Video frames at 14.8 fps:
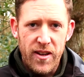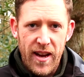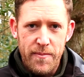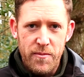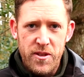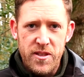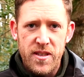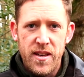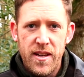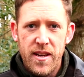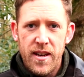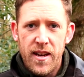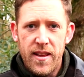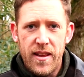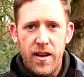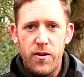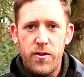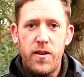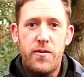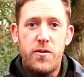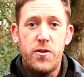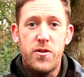cameras, and they'll
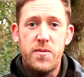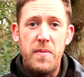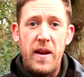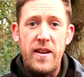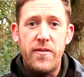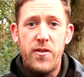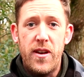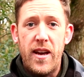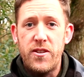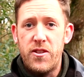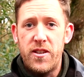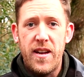of course pay for extra